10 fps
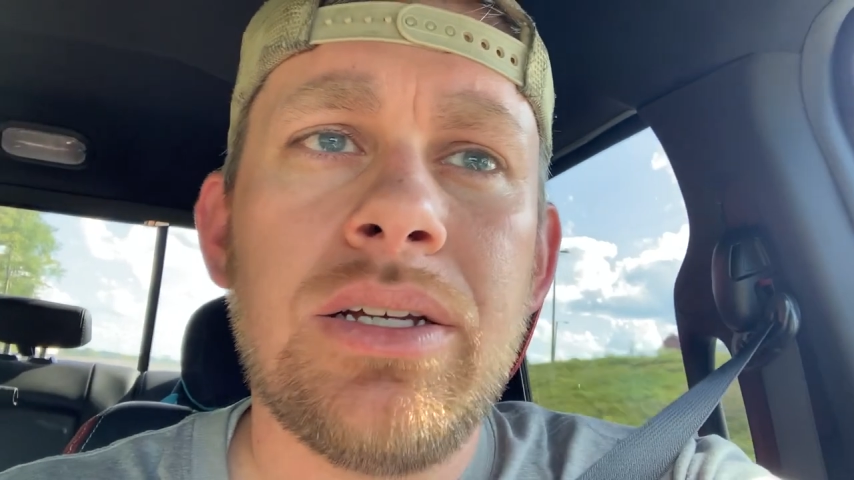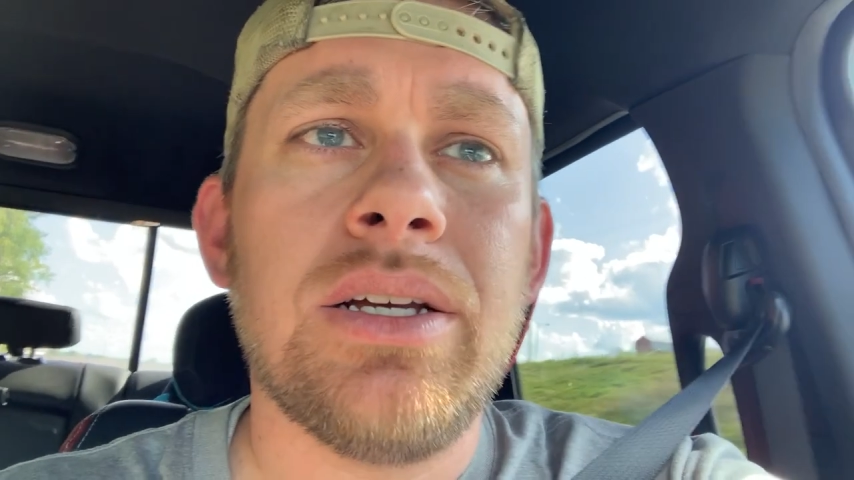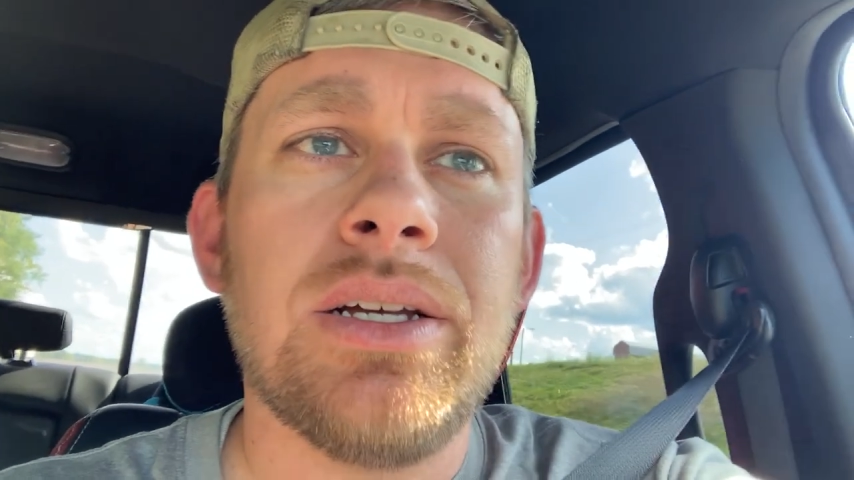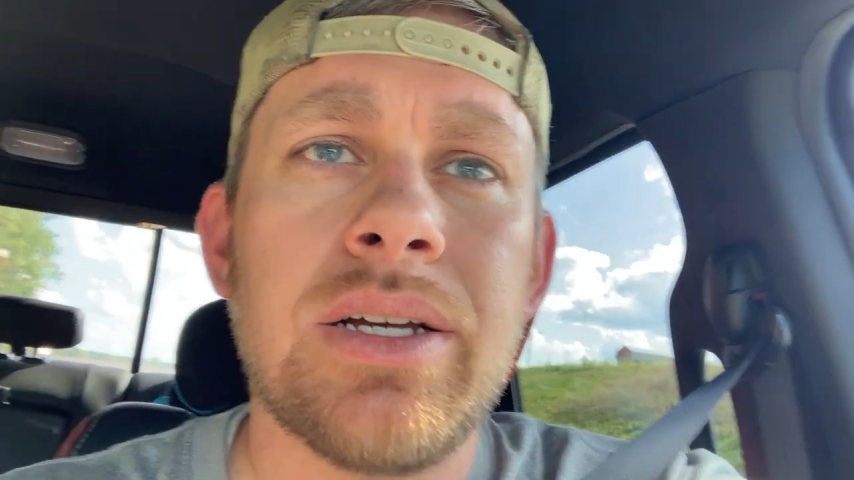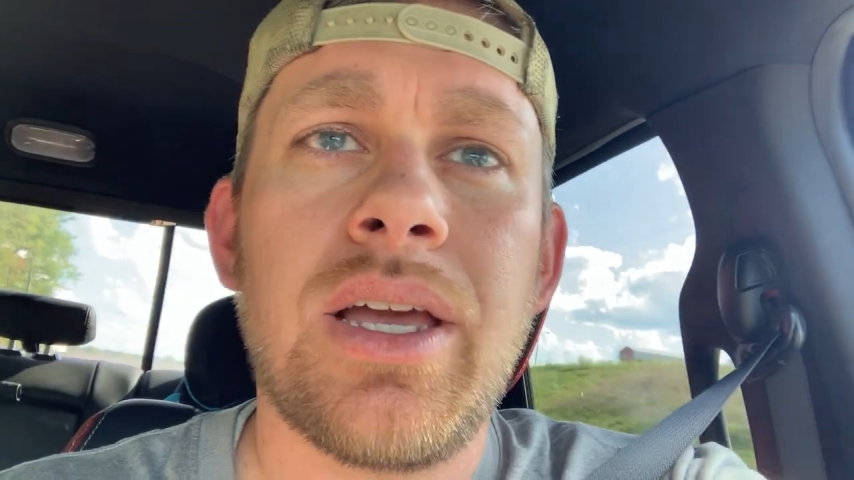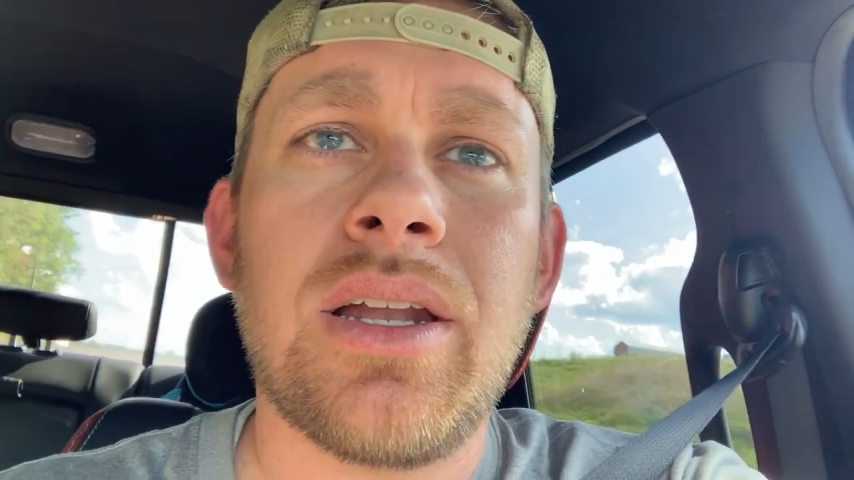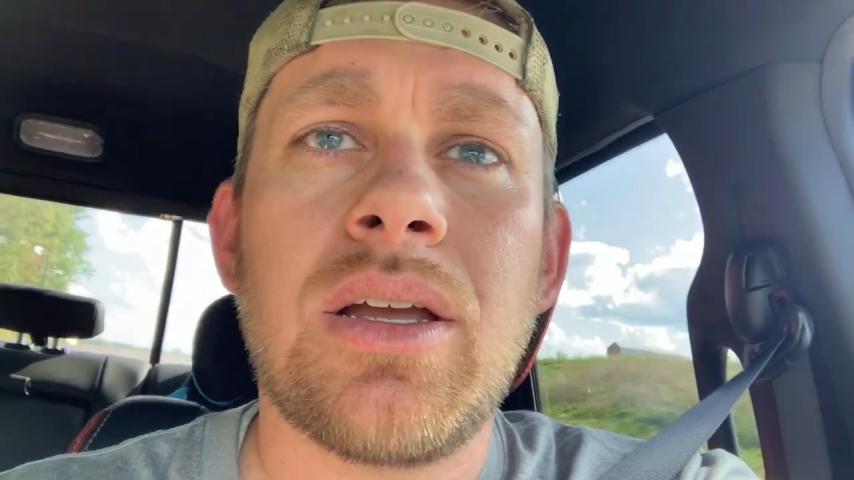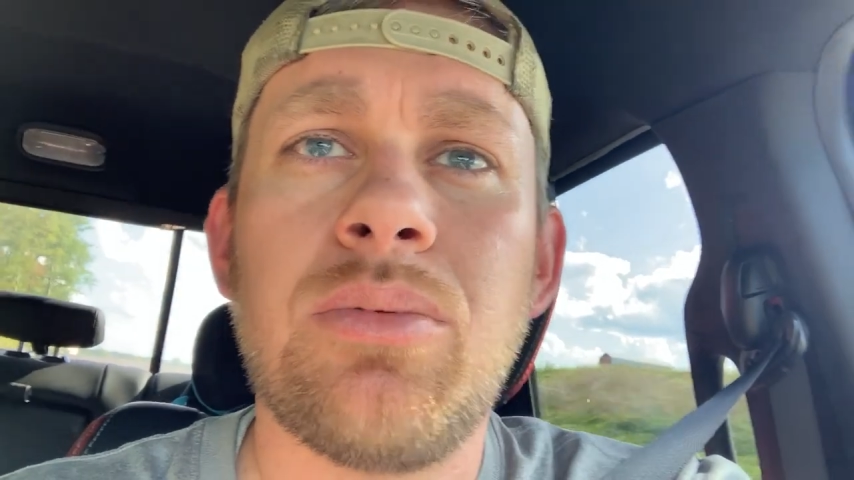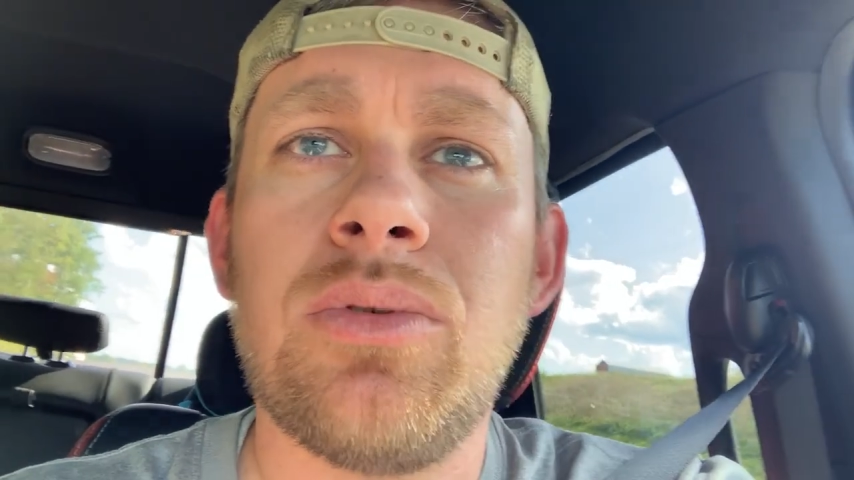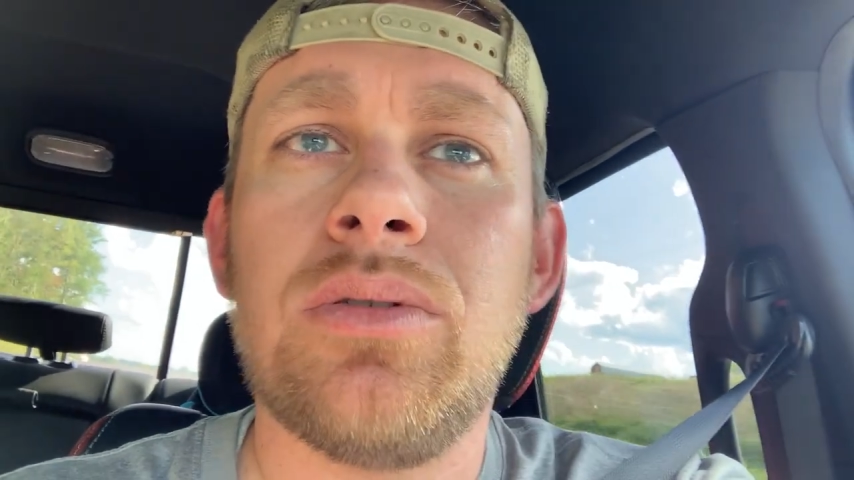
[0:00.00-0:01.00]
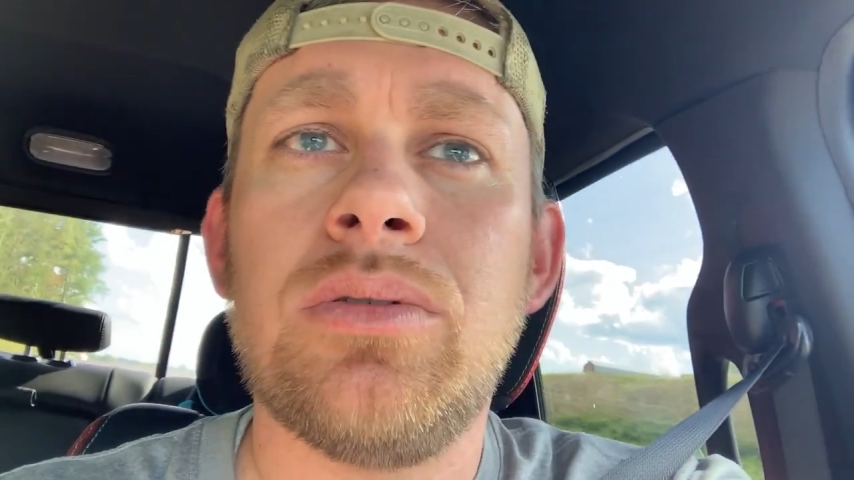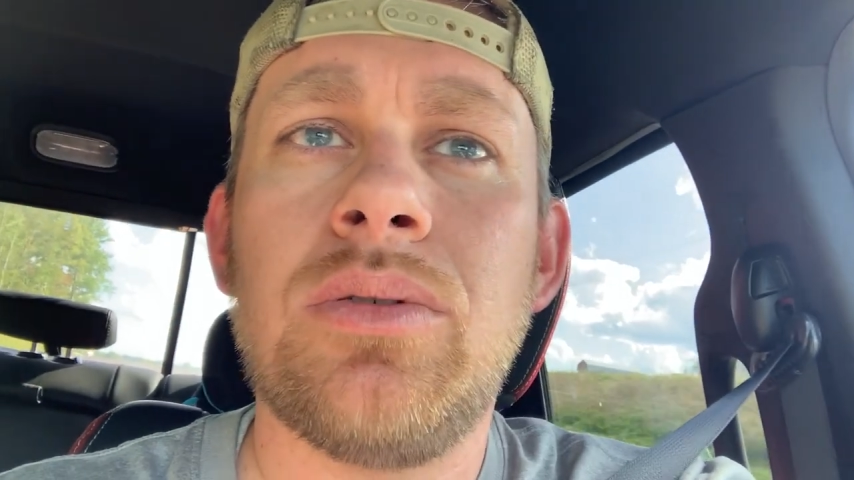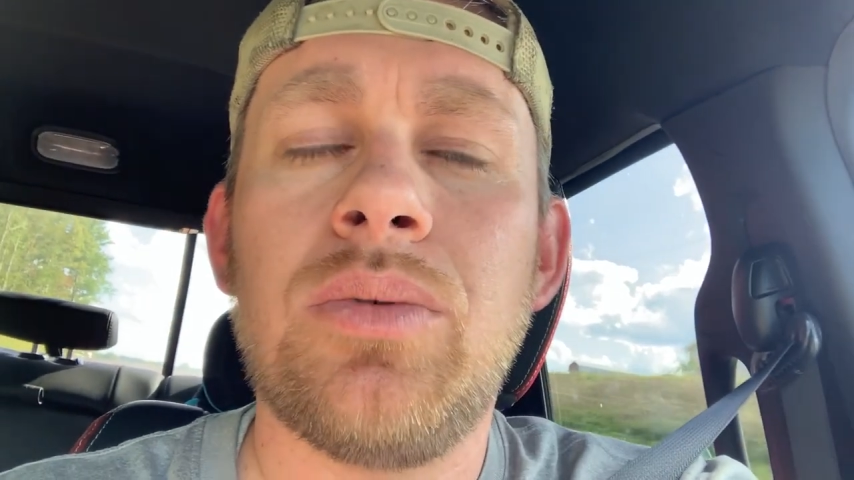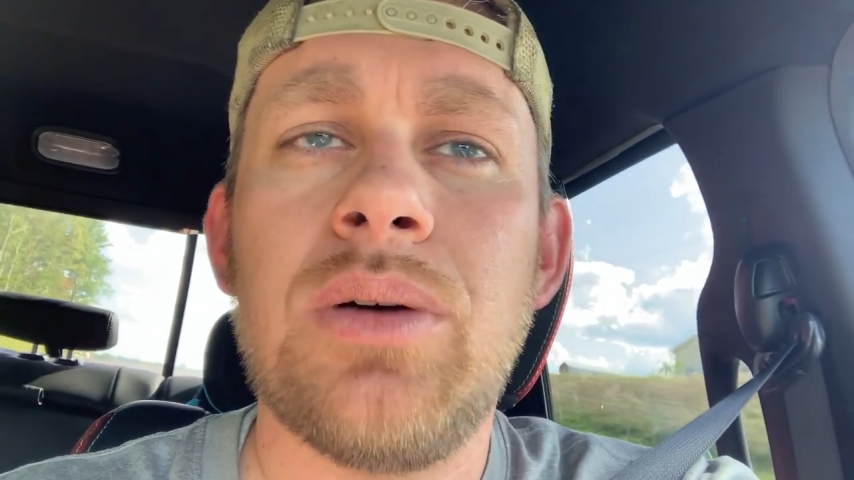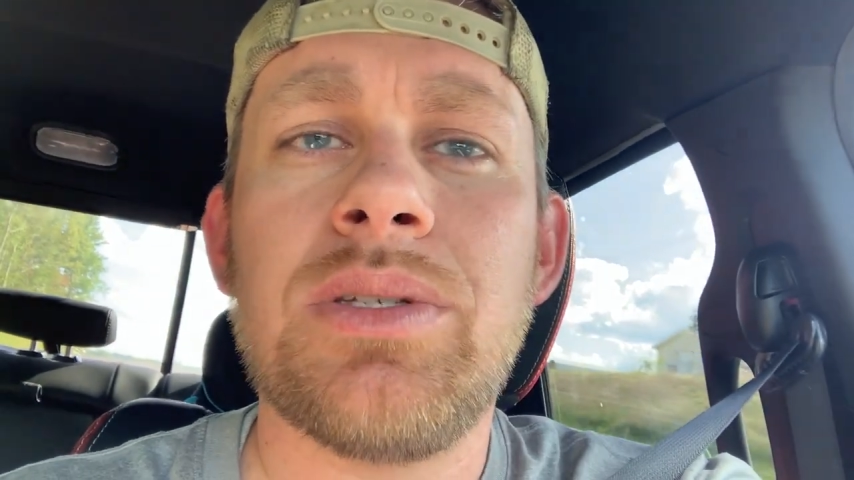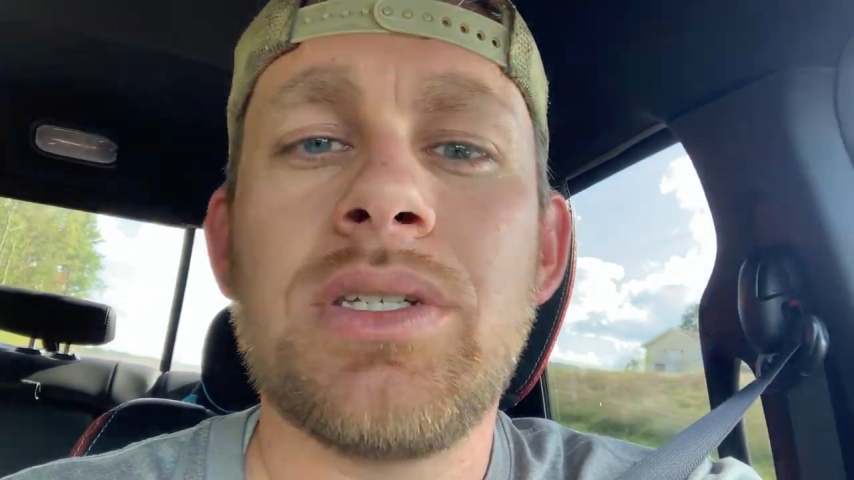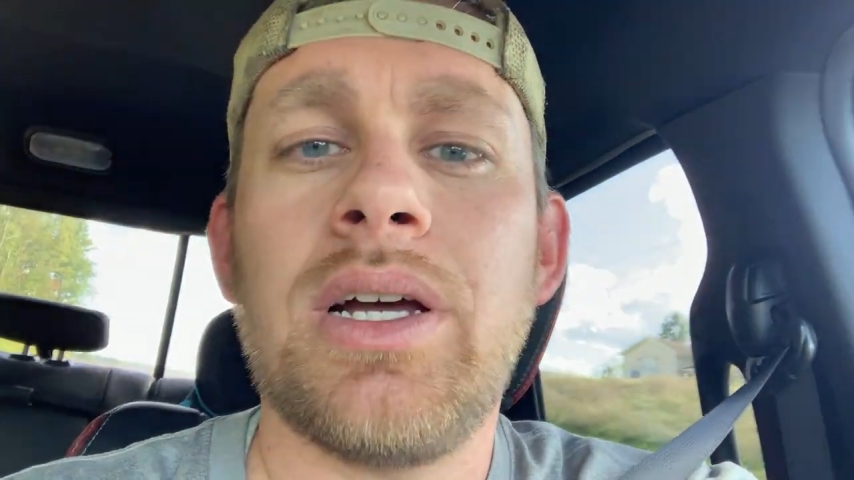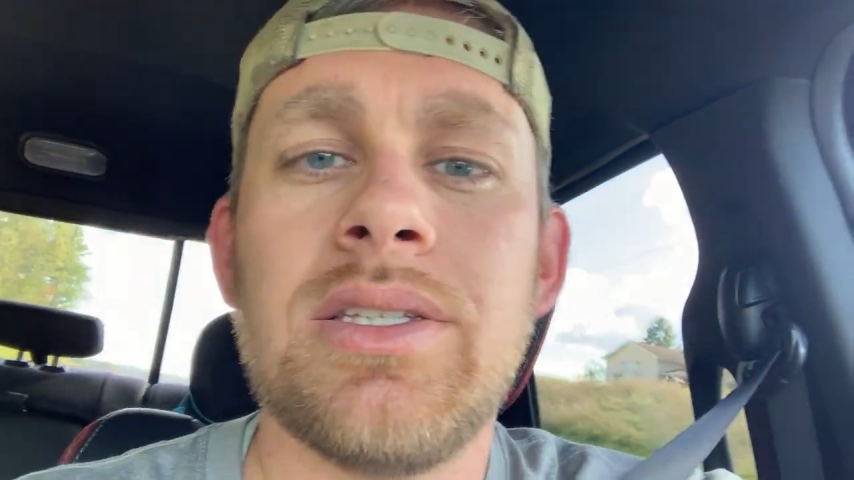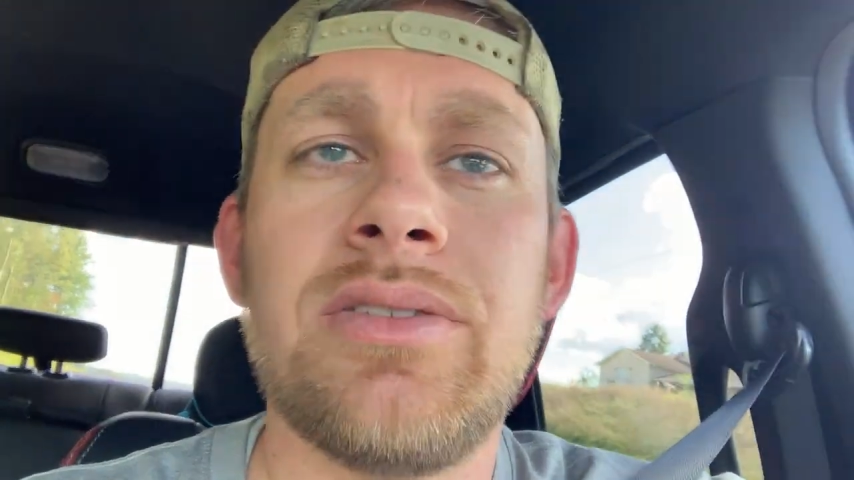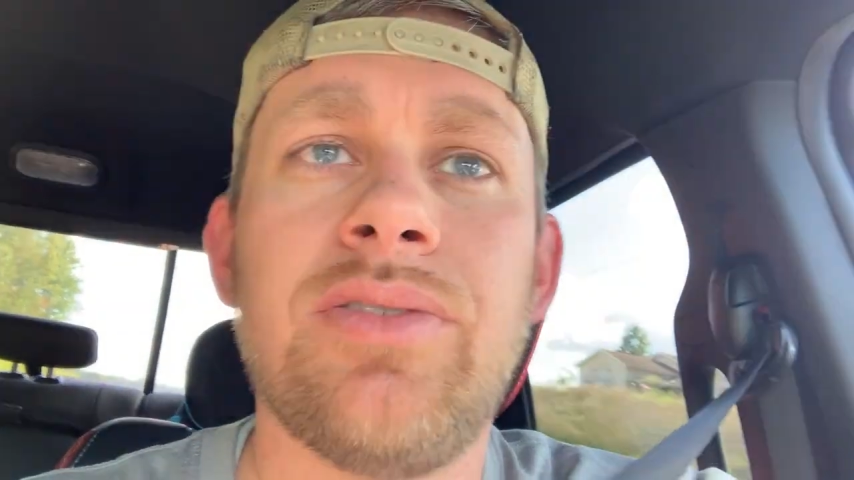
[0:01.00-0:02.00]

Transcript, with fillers: Uh, got a couple websites